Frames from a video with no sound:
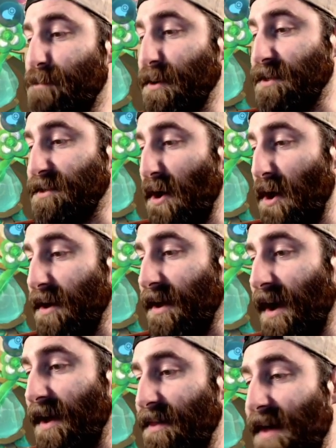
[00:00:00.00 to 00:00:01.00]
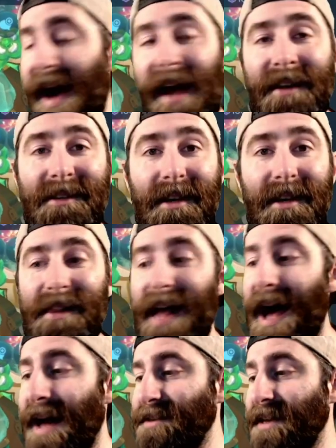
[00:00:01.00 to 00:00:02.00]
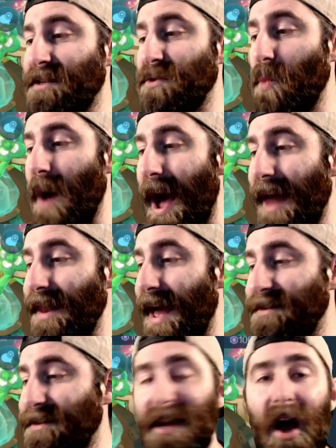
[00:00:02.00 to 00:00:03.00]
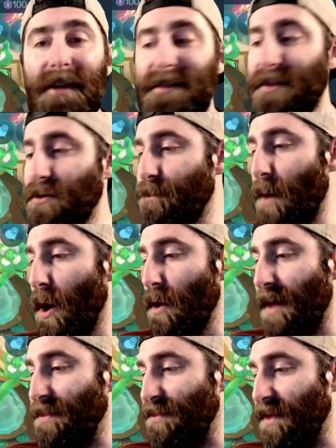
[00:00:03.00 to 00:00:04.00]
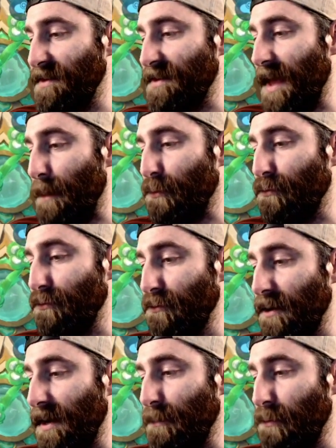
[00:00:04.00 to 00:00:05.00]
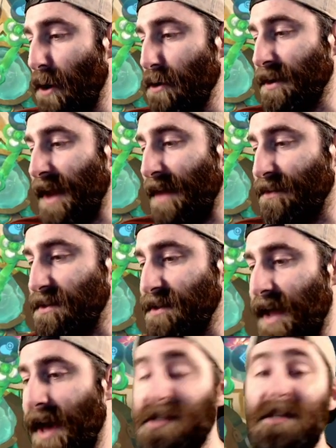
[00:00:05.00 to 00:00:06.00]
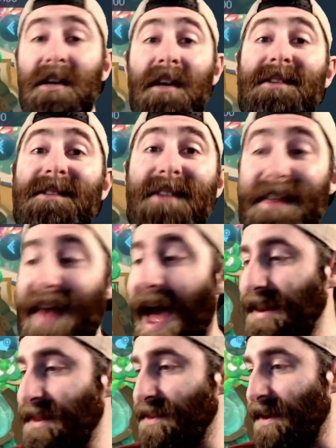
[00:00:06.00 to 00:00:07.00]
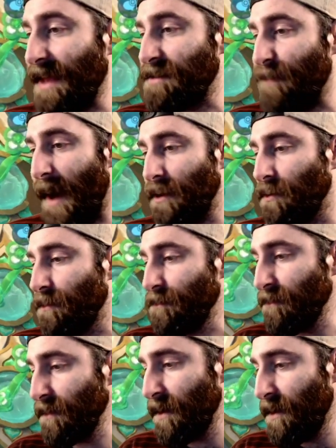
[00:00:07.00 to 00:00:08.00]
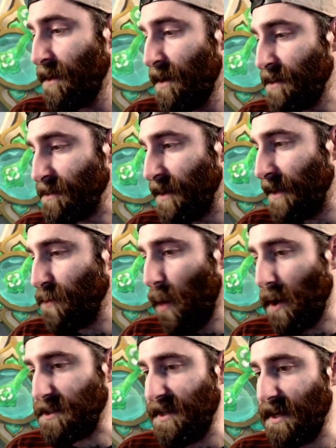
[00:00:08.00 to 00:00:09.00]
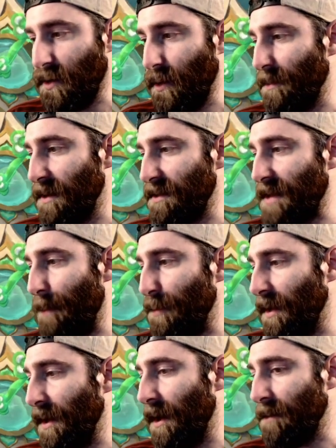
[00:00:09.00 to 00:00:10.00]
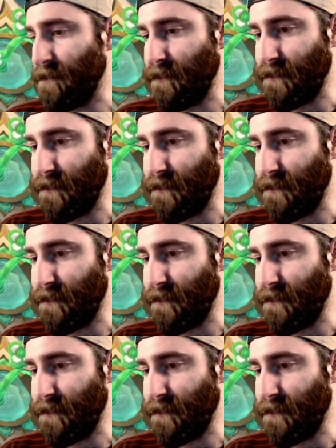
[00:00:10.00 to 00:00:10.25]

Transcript: Berserker the Hunter class as well as the Icicle Bow, and things get pretty broken at this stage. And you're going to see that in the next battle. So let's watch the equipments happen here.